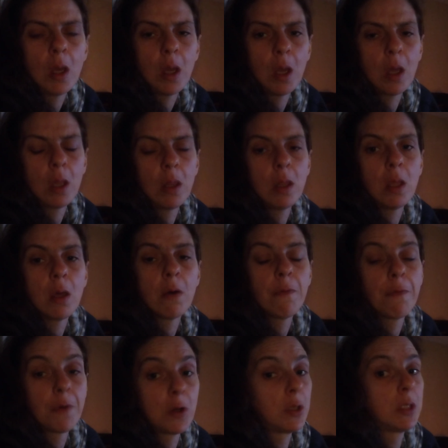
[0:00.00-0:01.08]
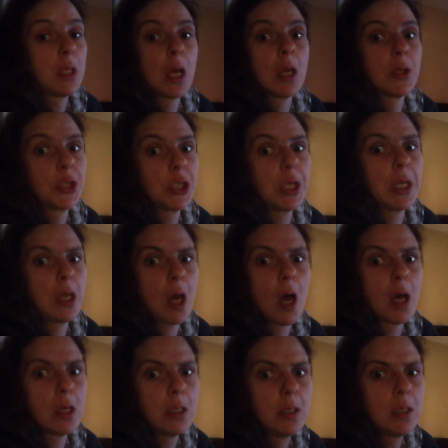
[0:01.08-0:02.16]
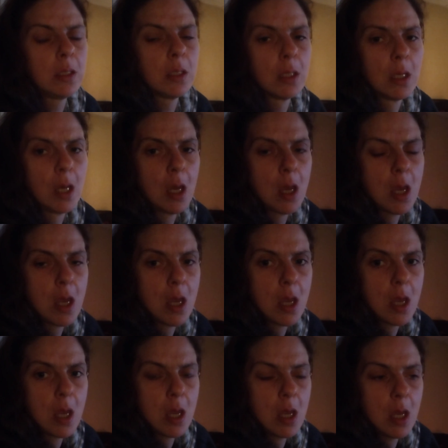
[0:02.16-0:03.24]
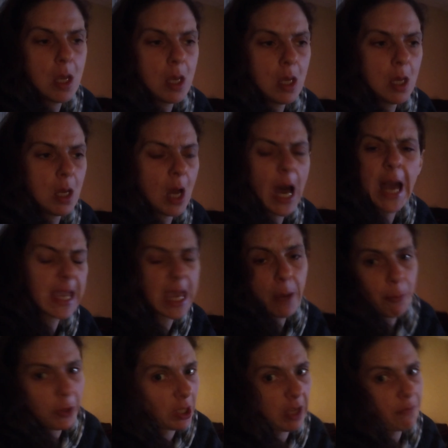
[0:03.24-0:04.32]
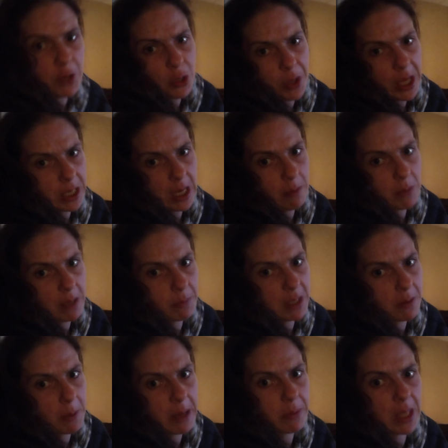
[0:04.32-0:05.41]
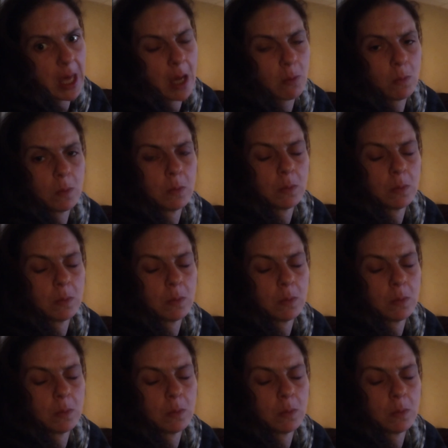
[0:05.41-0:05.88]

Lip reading: and the first thing she does, "I can't believe you're letting him name the baby that."